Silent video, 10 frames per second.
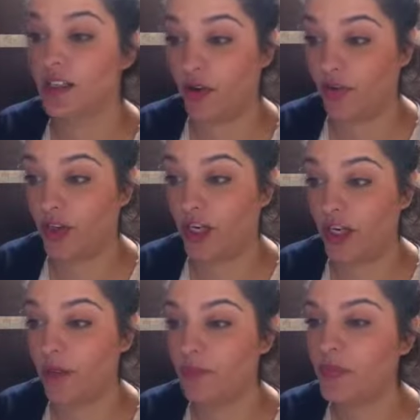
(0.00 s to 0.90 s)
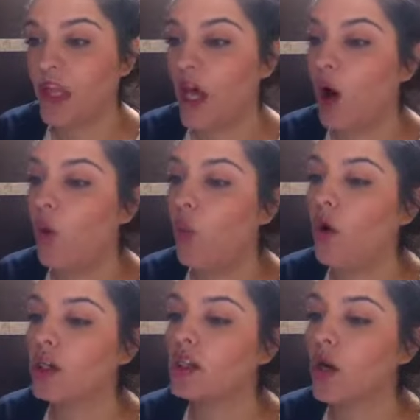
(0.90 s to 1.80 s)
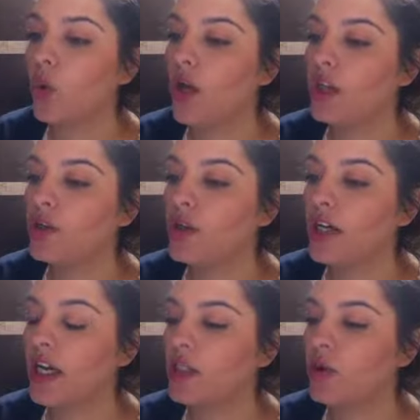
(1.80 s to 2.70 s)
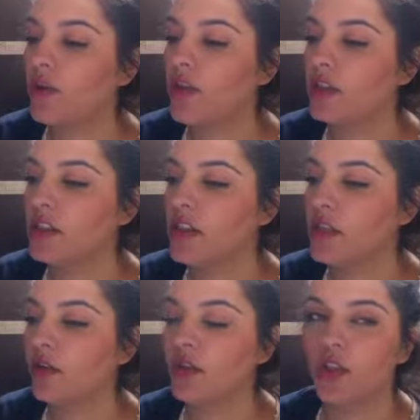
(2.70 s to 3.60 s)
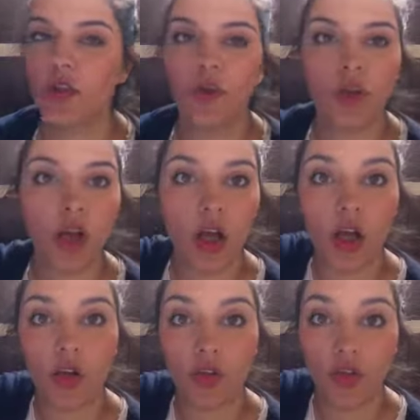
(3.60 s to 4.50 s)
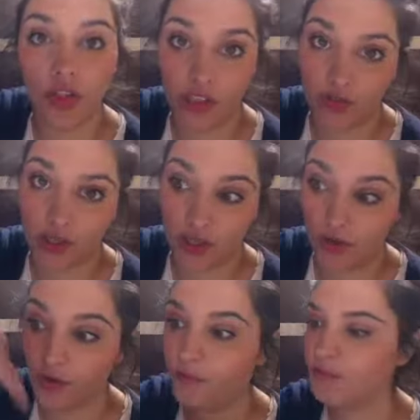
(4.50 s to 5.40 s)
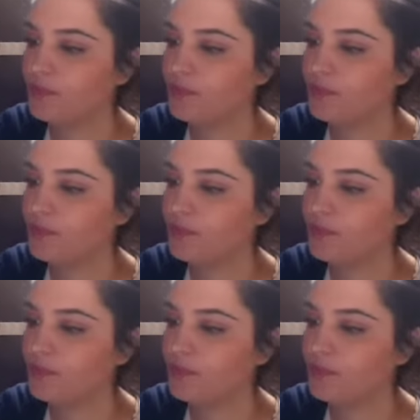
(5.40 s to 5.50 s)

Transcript: definitely. What were you doing at 12:30 this afternoon? This video.